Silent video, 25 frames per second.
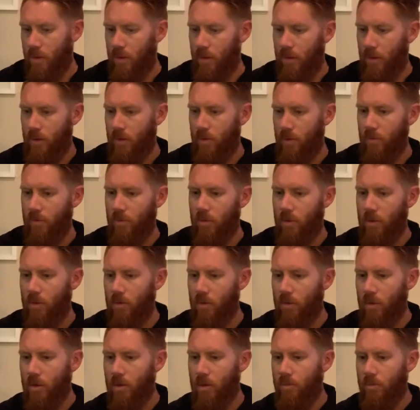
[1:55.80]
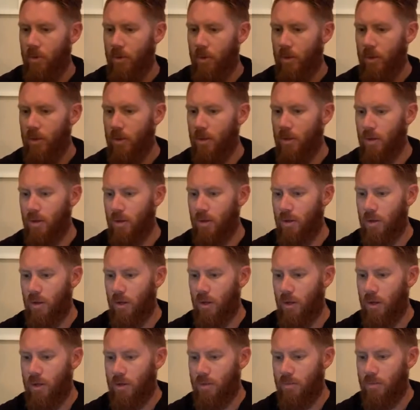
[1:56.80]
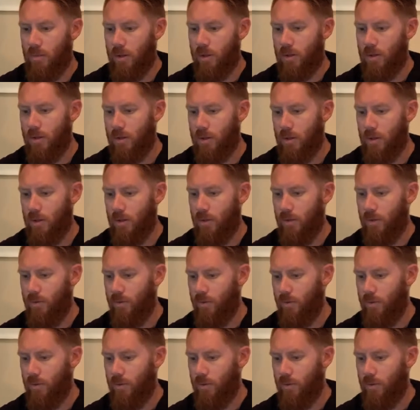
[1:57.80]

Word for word: it. It won't let me get on as myself.